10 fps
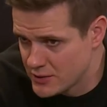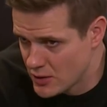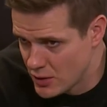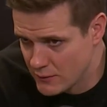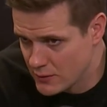a
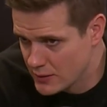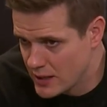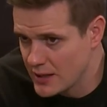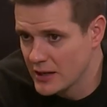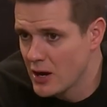turnover,
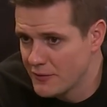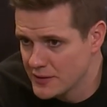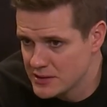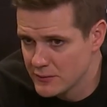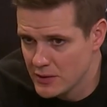getting an
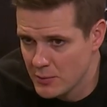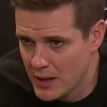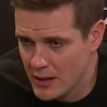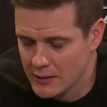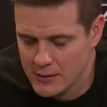offensive
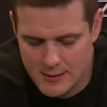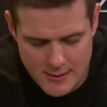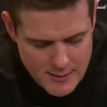rebound.